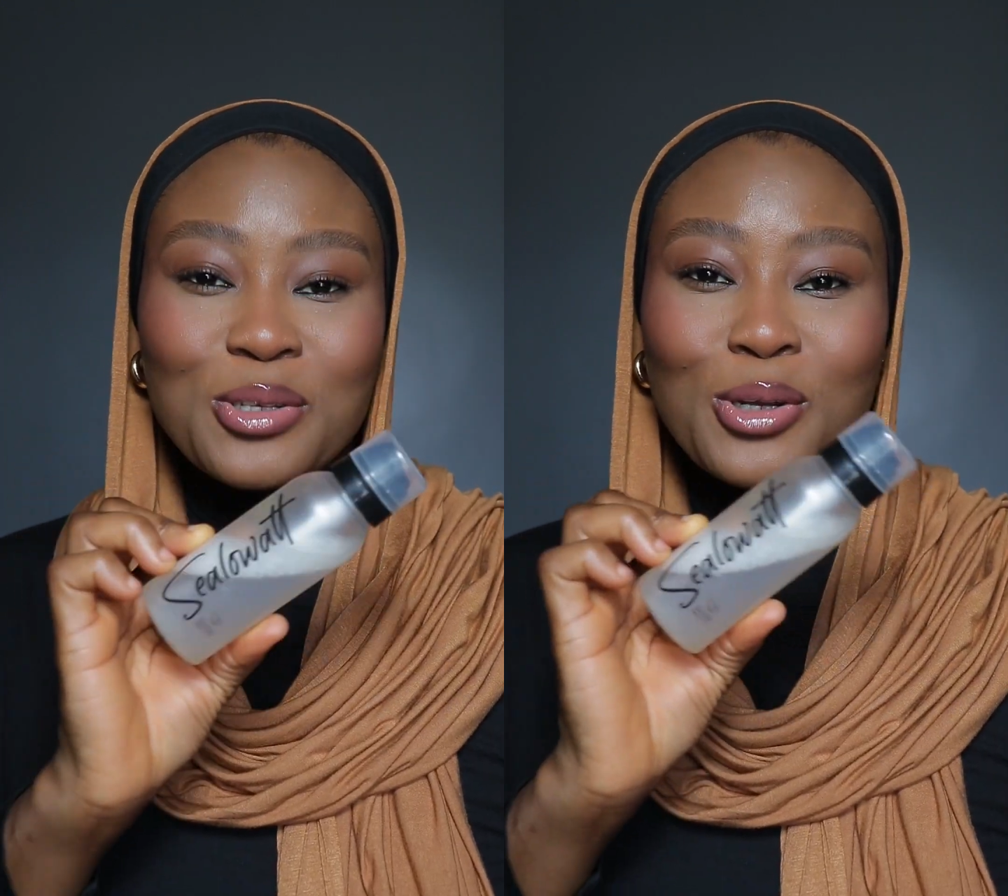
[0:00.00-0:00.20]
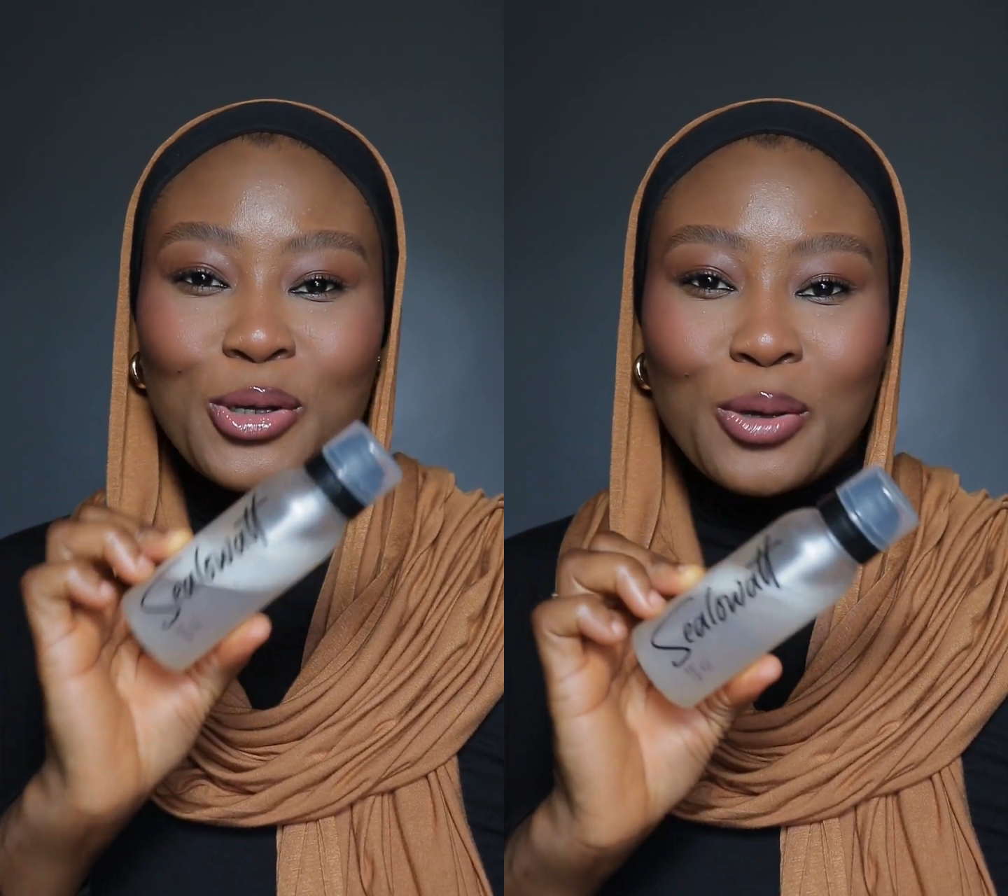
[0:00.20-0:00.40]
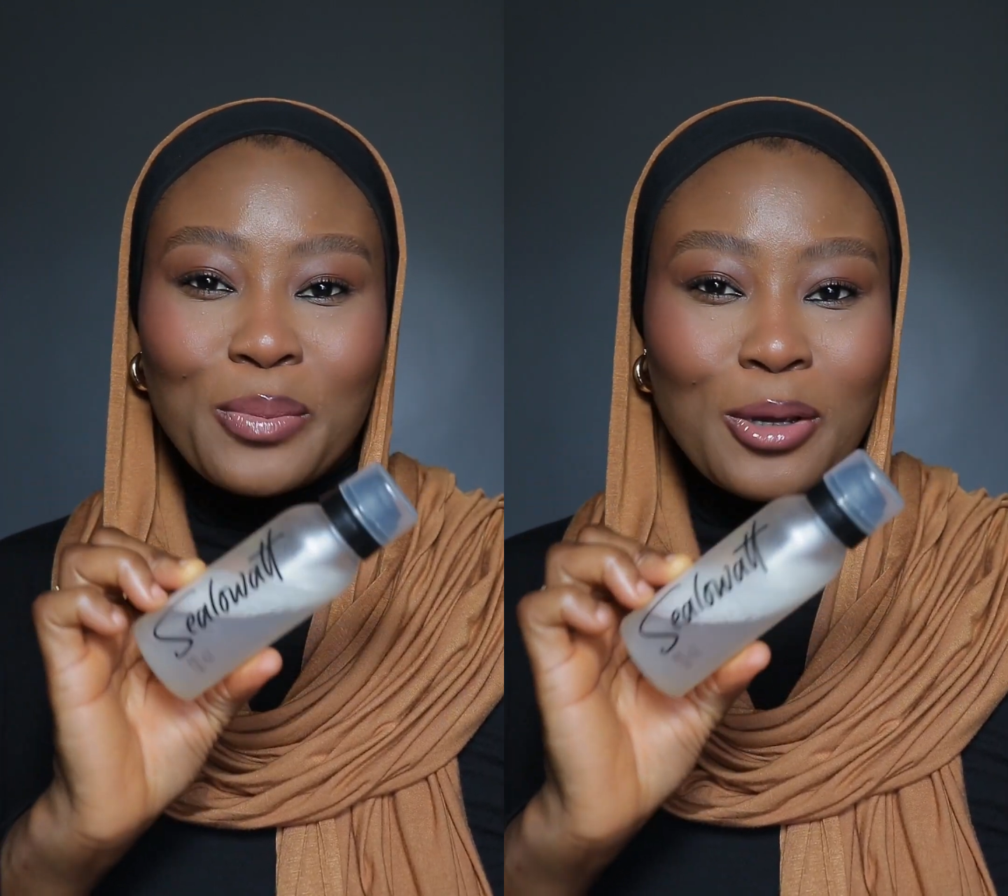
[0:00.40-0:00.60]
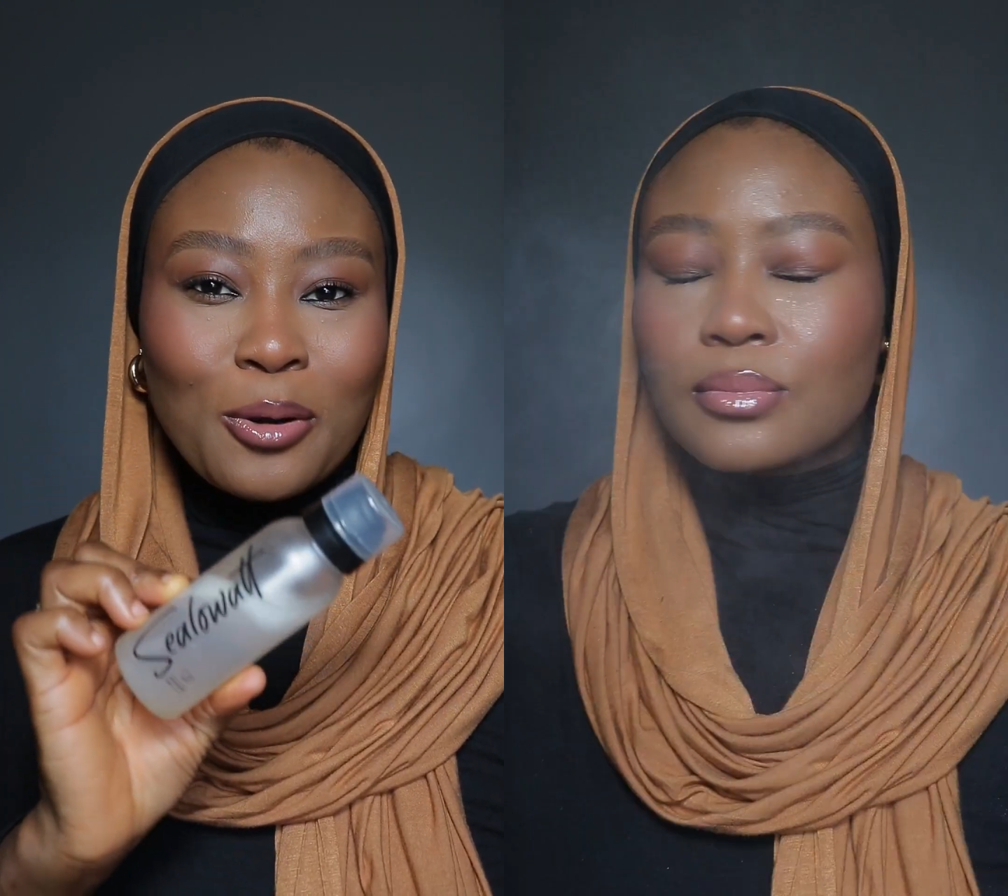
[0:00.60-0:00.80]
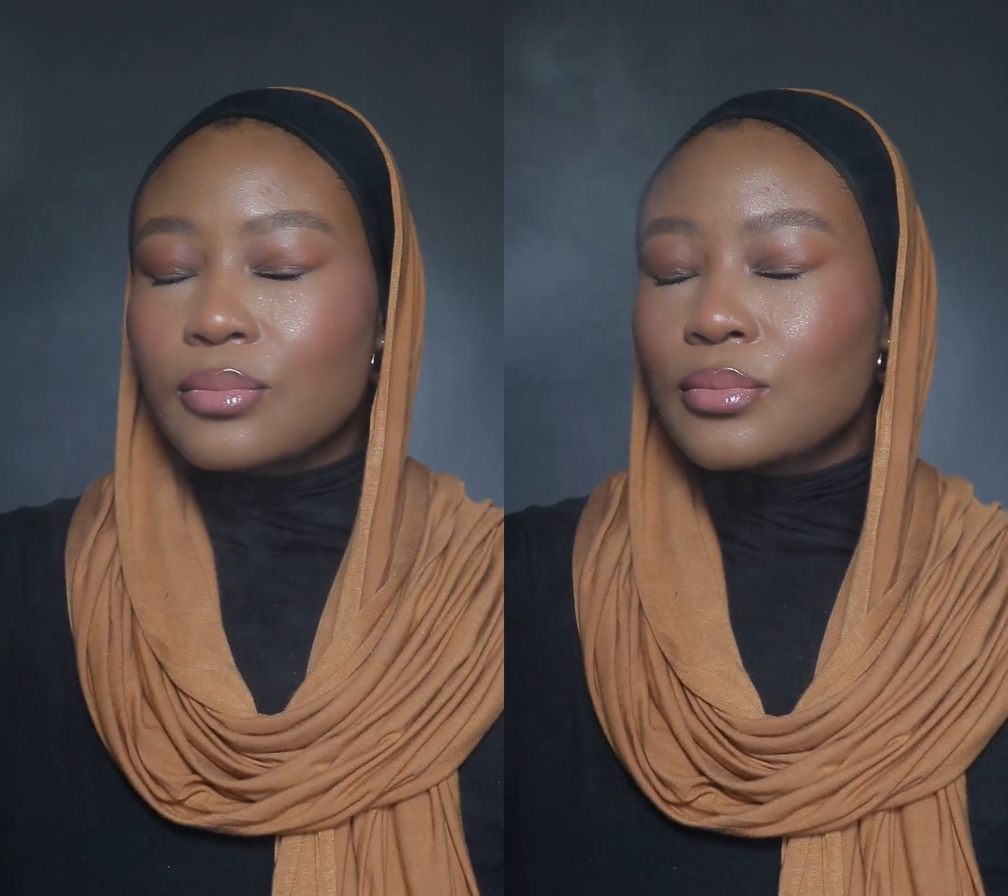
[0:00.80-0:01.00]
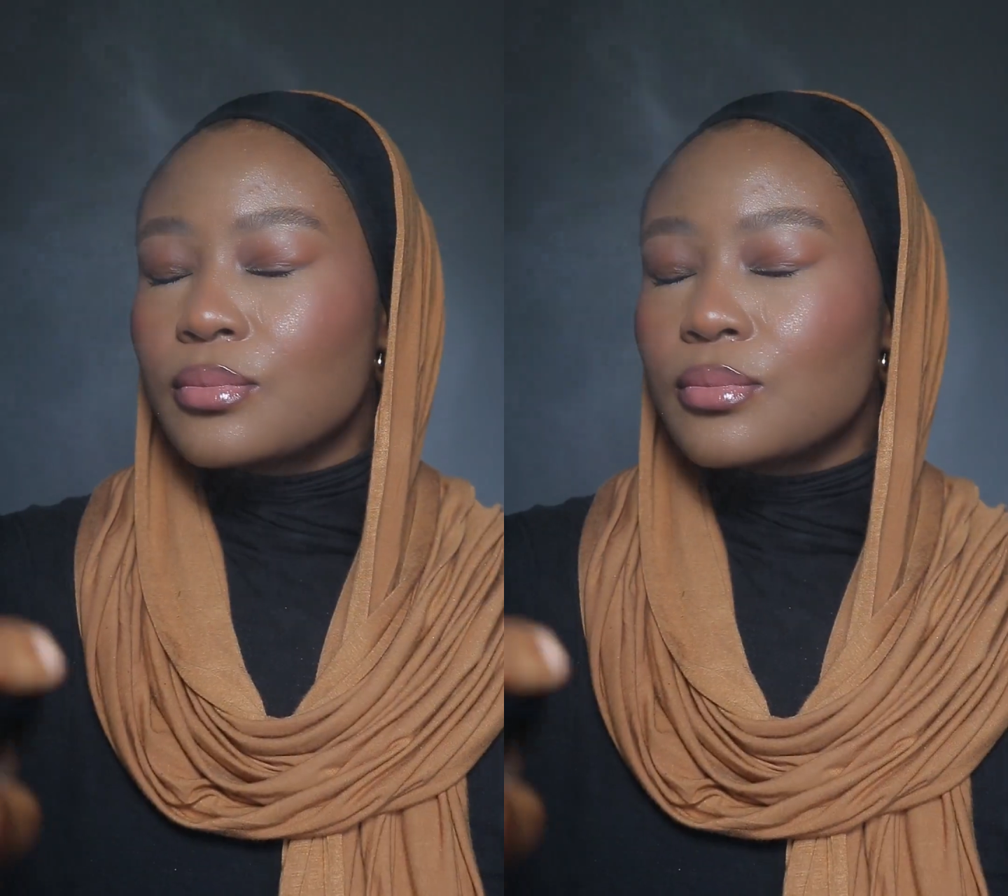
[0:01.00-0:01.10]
to lock your makeup in